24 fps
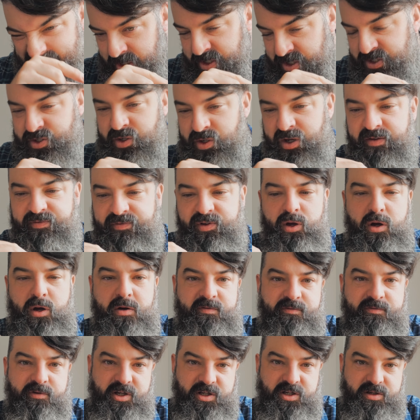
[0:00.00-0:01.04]
So if you
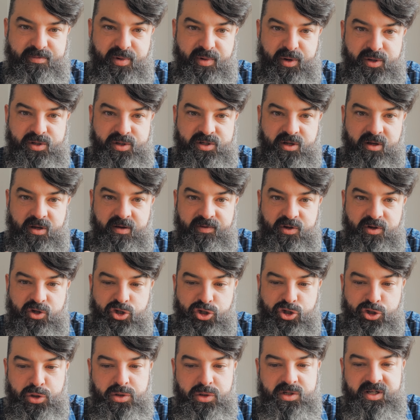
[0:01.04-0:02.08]
overexpose, so if you
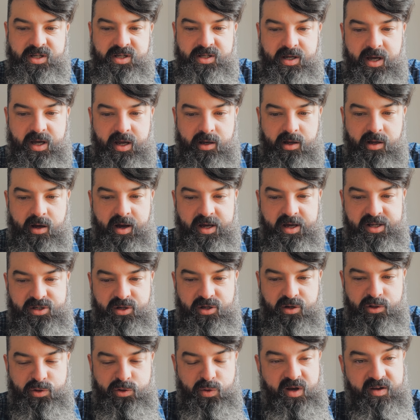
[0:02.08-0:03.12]
shoot it at
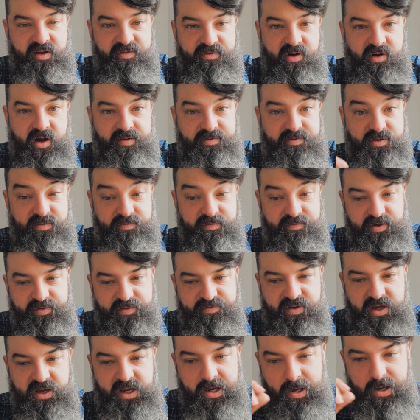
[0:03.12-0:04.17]
ISO 25 to
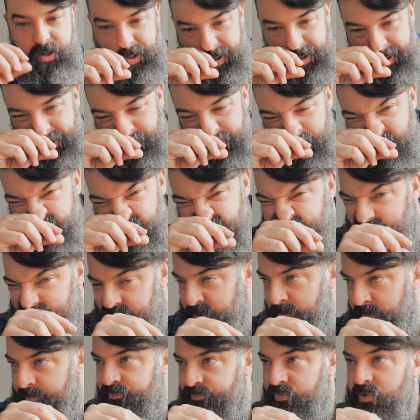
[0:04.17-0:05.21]
50, which
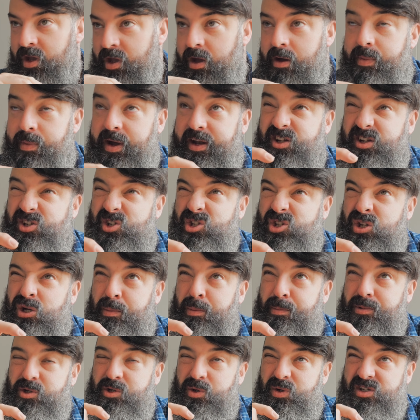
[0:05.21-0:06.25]
is about a
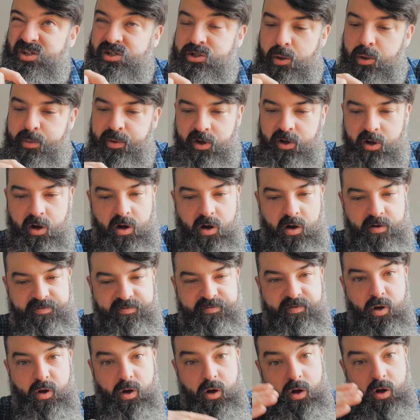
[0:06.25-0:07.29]
stop to a stop and a
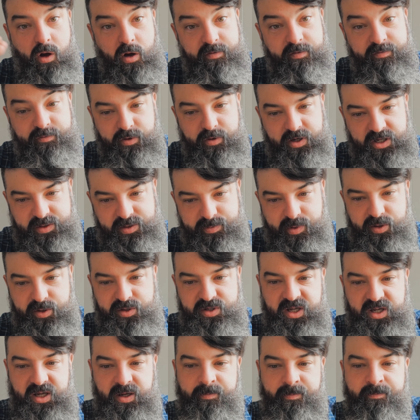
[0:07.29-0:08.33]
half
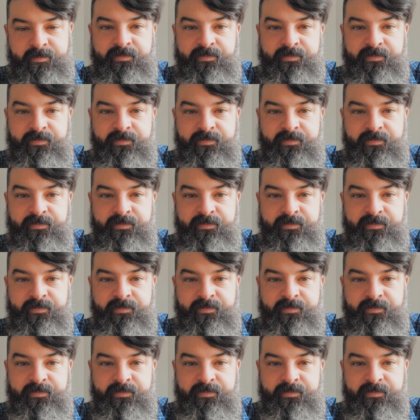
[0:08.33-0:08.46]
overexposing,